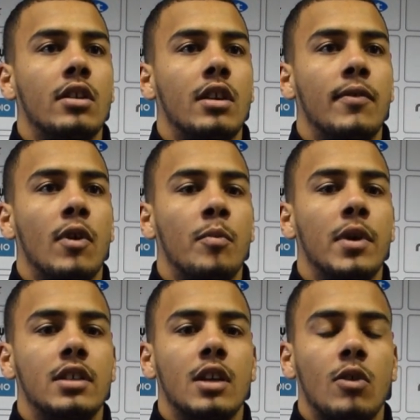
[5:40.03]
if all a
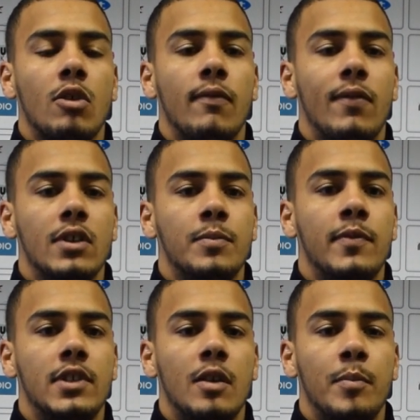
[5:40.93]
bit of
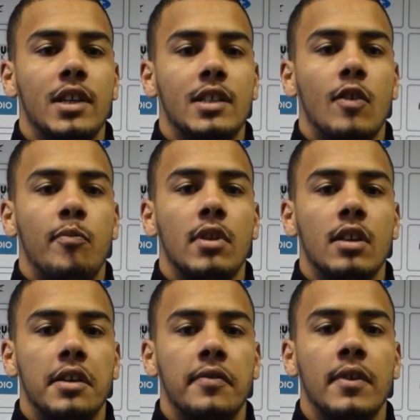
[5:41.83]
self-confidence, a bit of
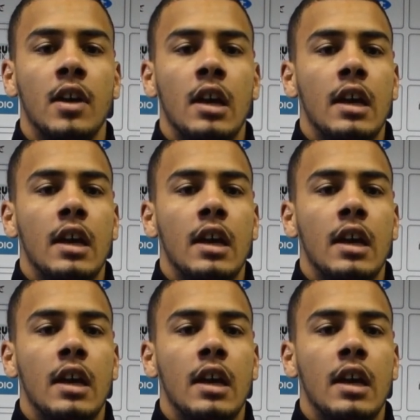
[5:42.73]
self-belief,